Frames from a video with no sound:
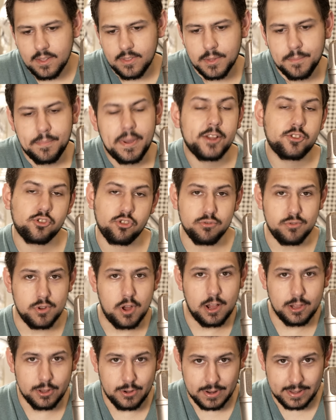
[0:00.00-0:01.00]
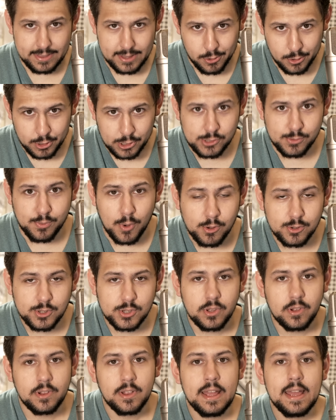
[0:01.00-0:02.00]
the petrodollar at their
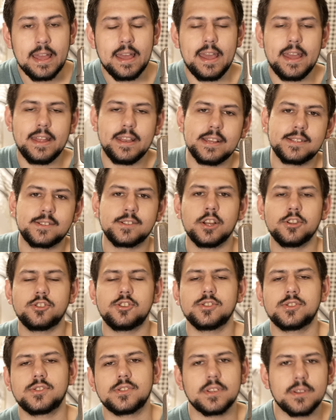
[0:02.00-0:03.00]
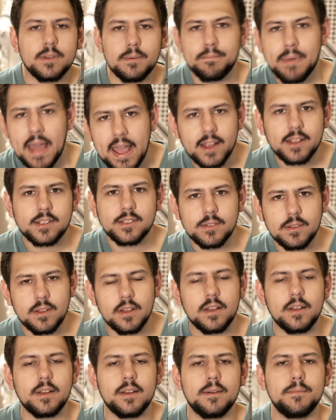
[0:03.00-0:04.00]
disposal, and it's not just backed
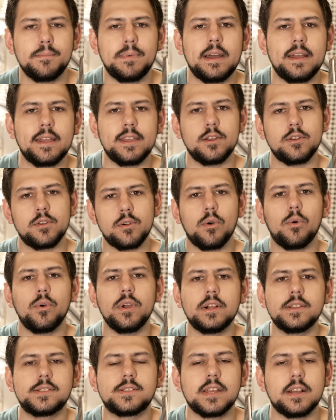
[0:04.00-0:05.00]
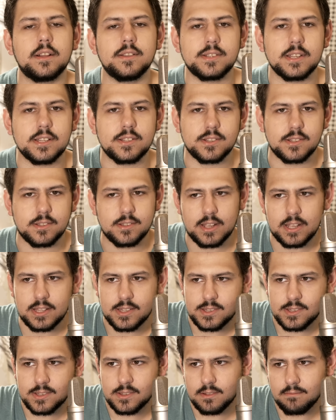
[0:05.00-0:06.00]
by, you know, oil sales,
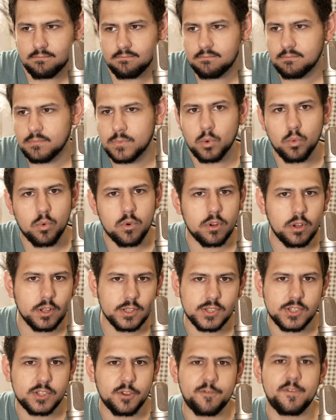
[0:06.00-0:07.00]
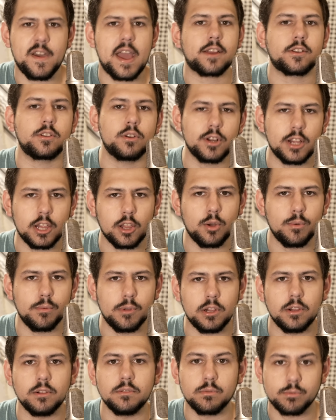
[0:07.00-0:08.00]
it's the world's de facto
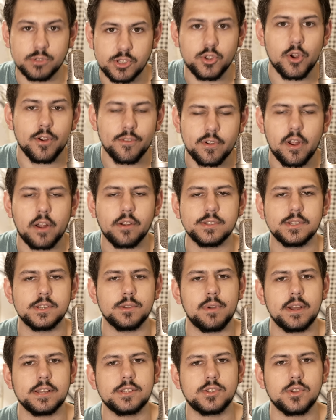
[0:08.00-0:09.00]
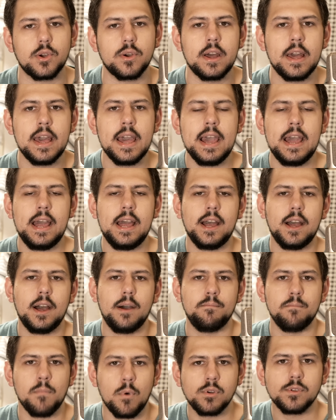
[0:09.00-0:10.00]
global reserve currency, right? So
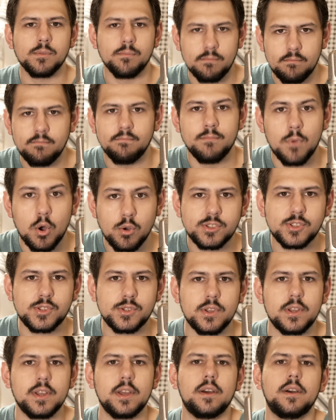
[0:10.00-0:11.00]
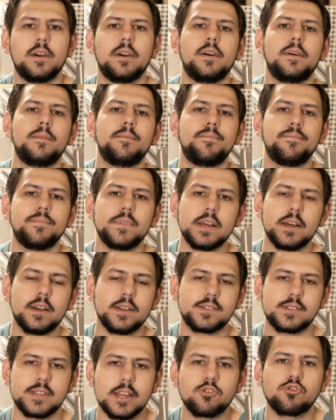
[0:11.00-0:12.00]
most
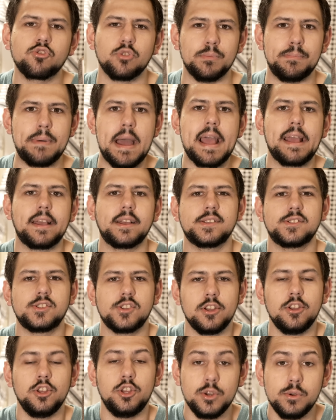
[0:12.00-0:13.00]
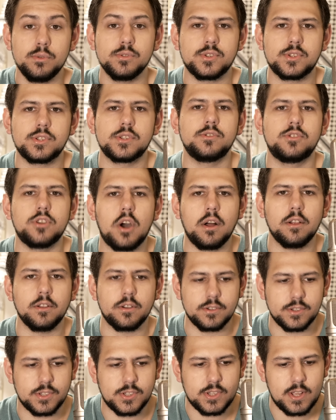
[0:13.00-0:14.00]
central banks use
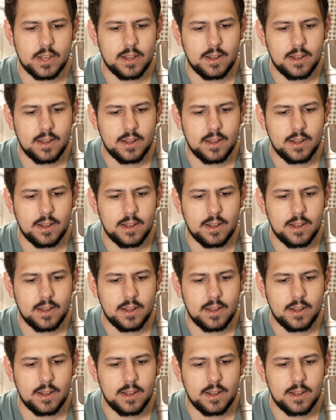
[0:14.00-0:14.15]
dollars